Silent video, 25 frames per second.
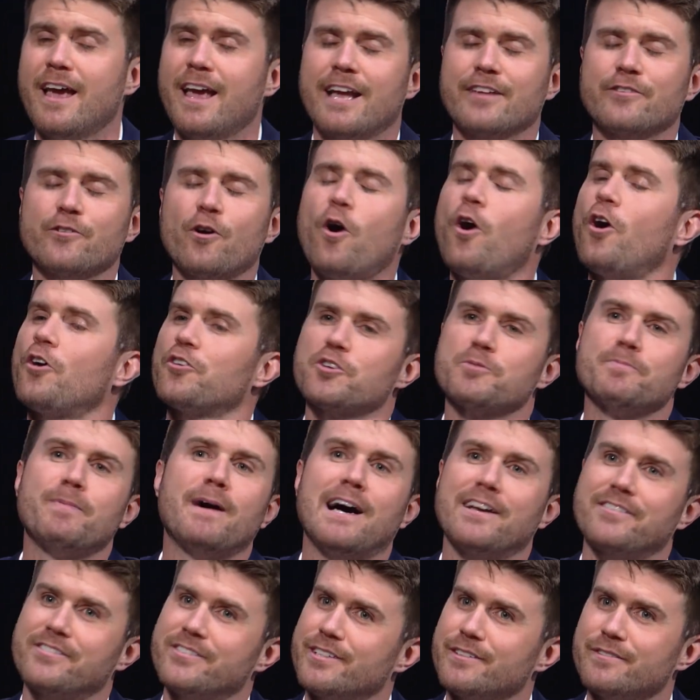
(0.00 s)
It's all just
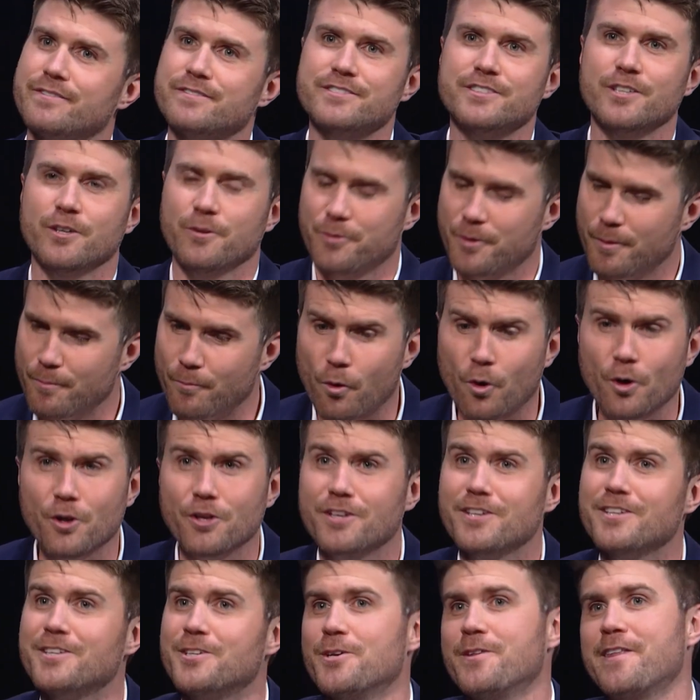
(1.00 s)
positive. So the more
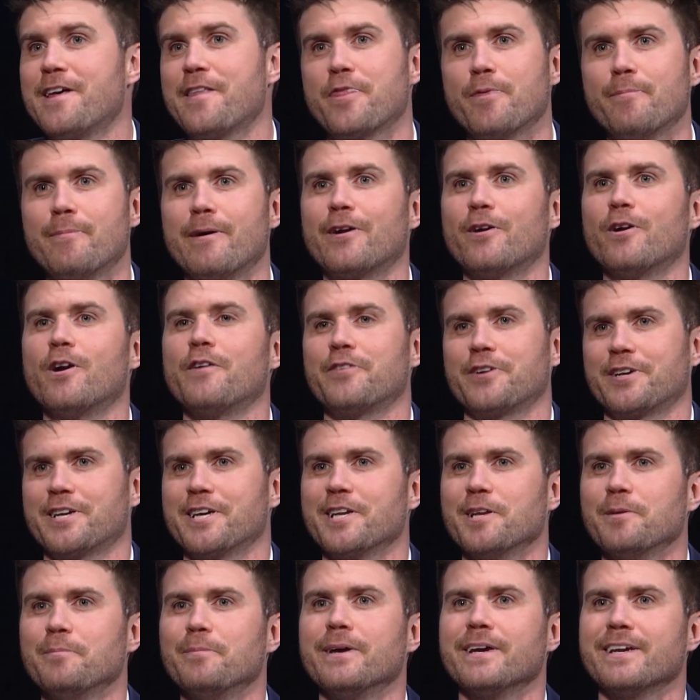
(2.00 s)
you can do that, the better off you're
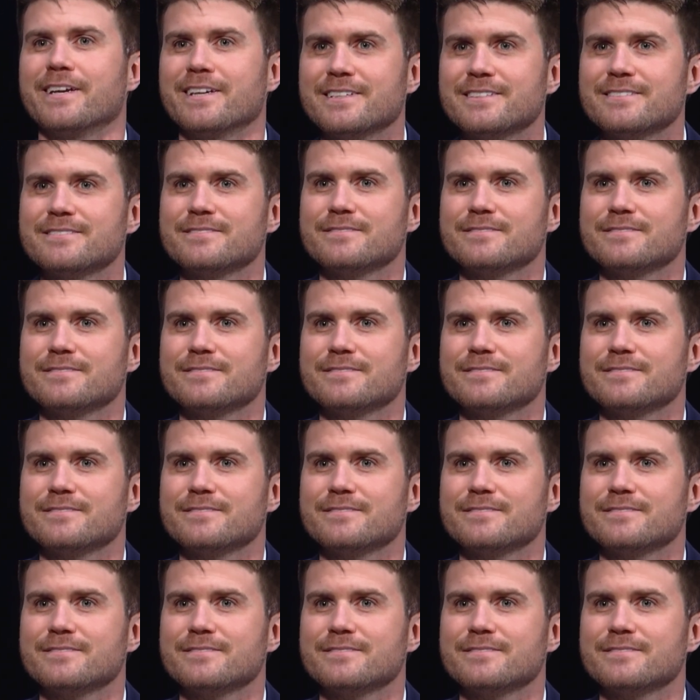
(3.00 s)
going to be.